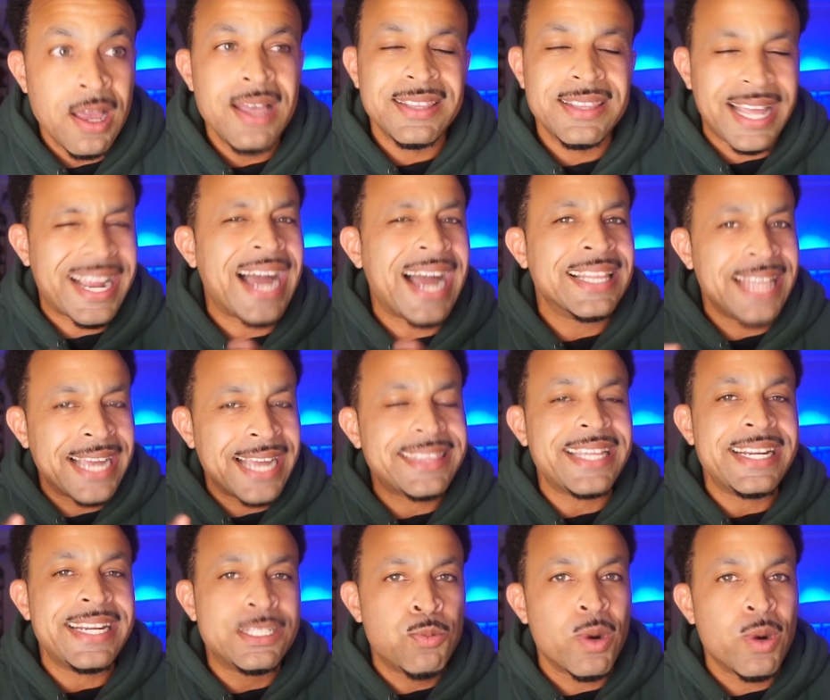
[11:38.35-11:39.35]
Like, I like
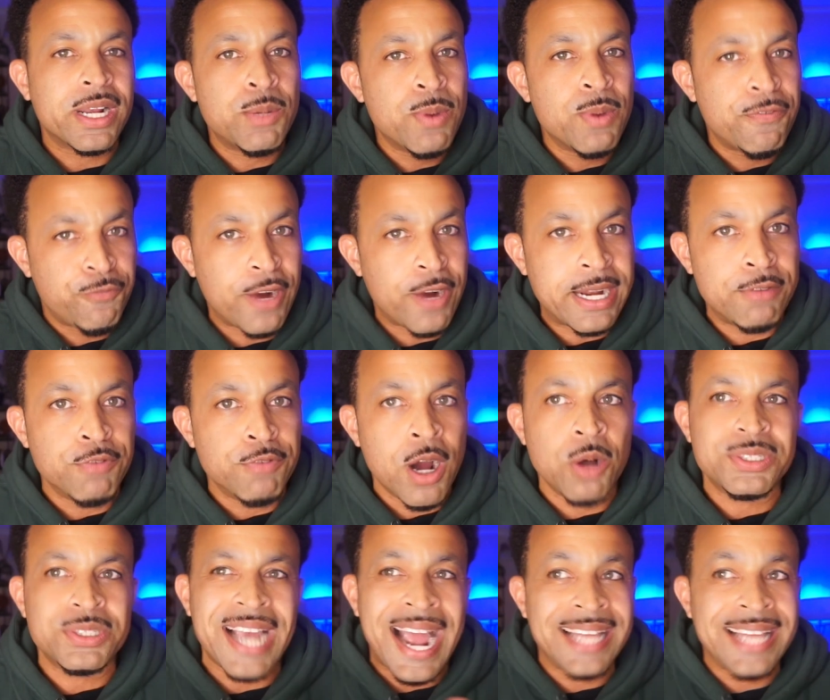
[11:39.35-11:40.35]
that he's working with Freddie
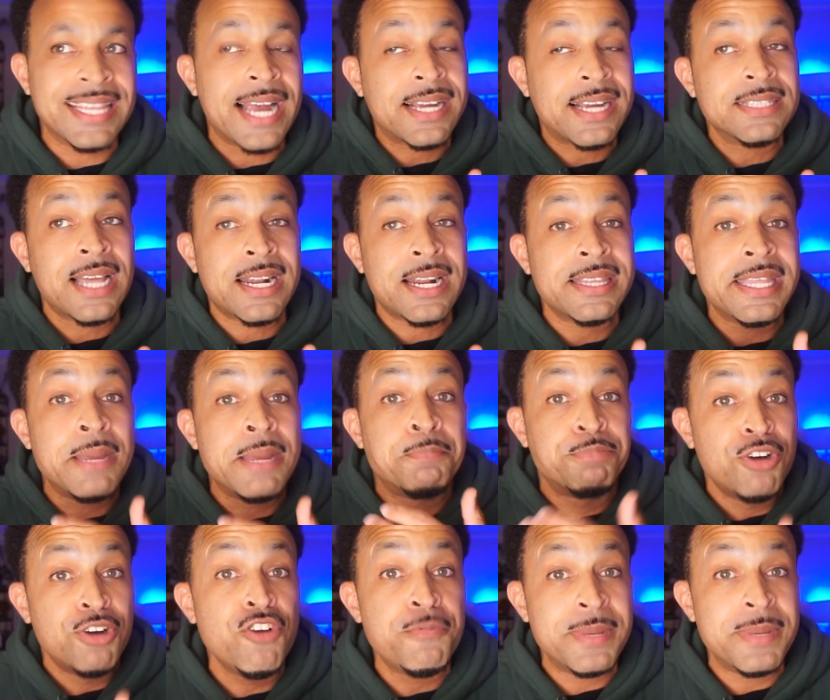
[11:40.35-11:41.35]
Roach. I like a lot of the
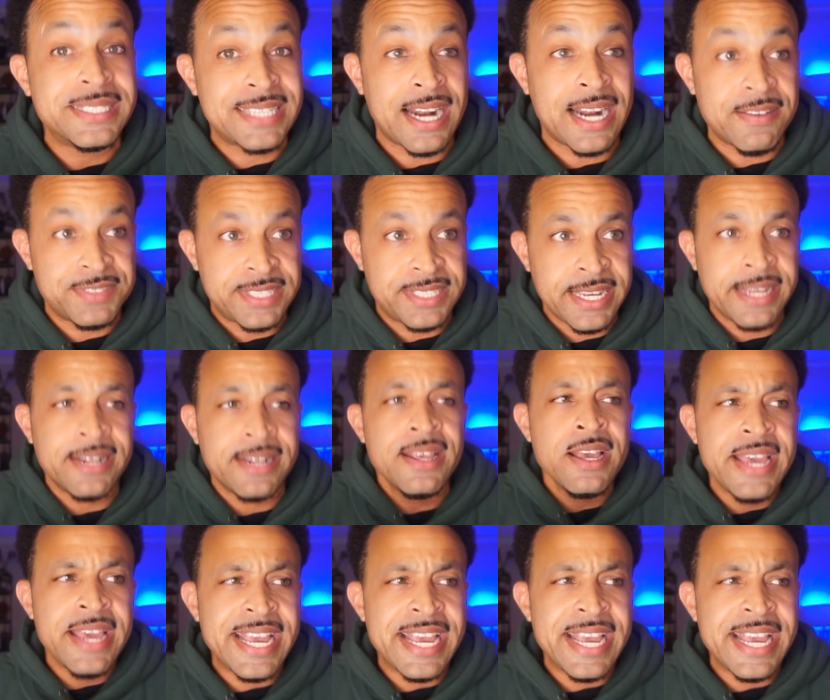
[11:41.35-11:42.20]
improvements that I've seen.